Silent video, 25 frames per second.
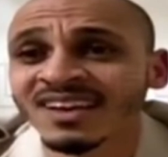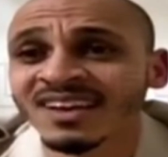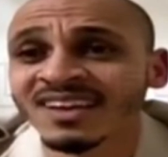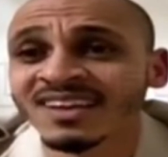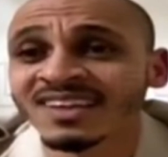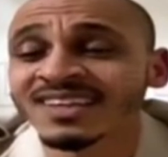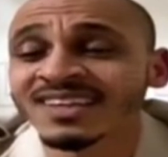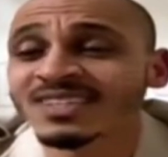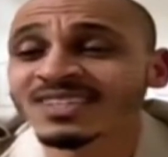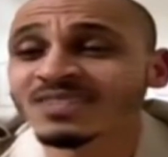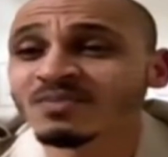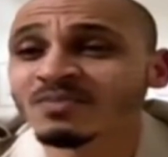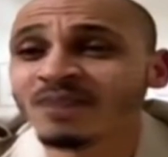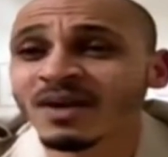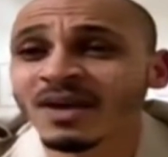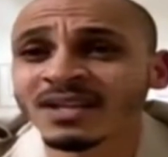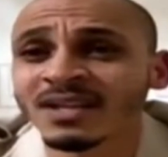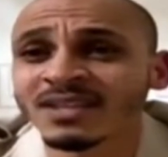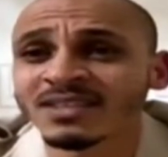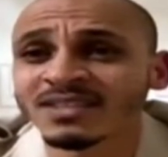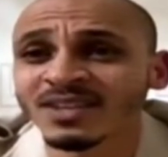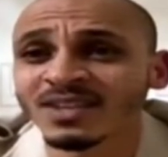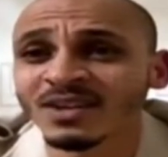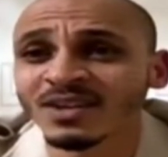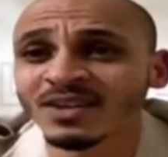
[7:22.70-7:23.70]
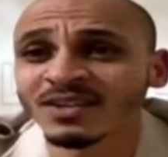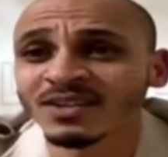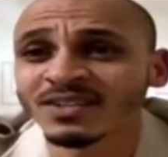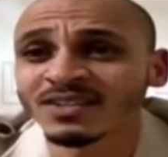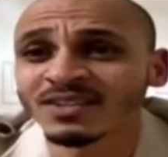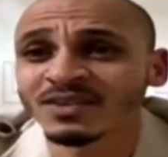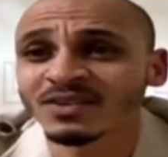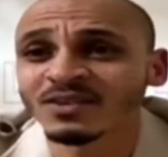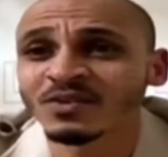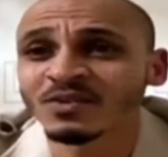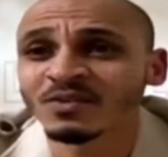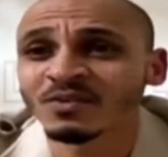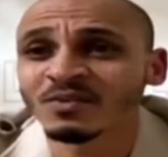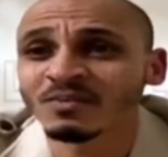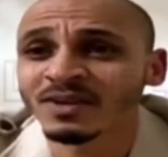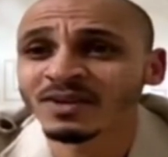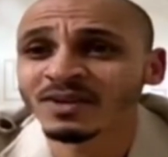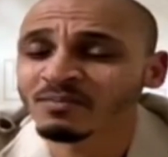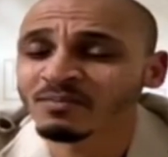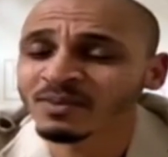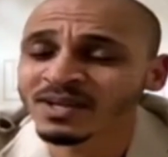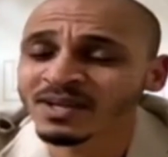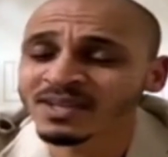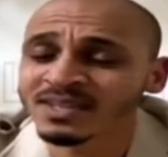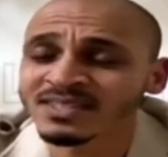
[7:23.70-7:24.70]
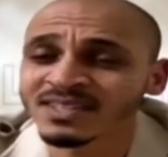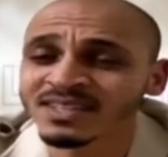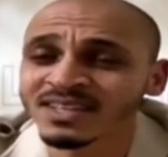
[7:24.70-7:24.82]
he smiles a lot, you know, but he plays